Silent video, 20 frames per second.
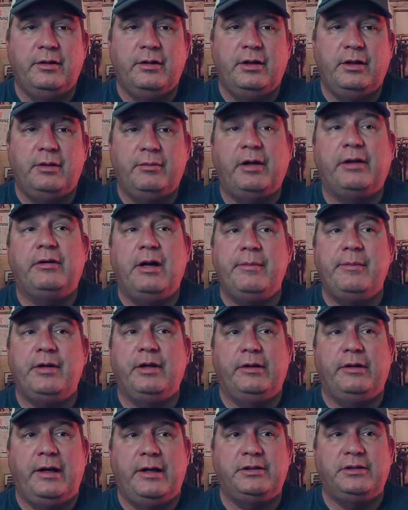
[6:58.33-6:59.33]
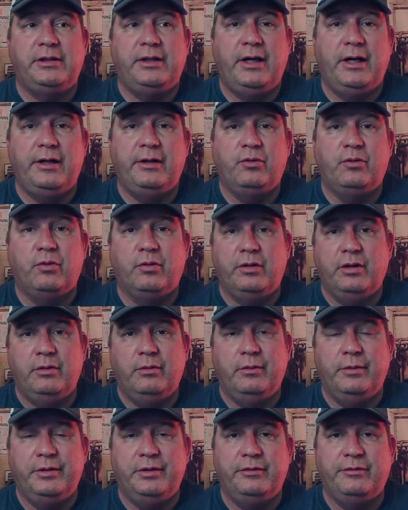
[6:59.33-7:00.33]
My grandmother actually had a Cordoba
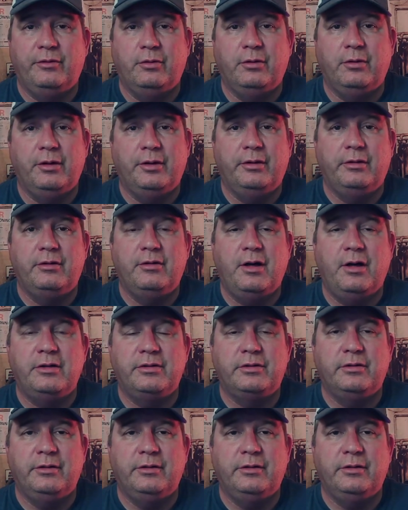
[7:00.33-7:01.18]
with the 400 Chrysler in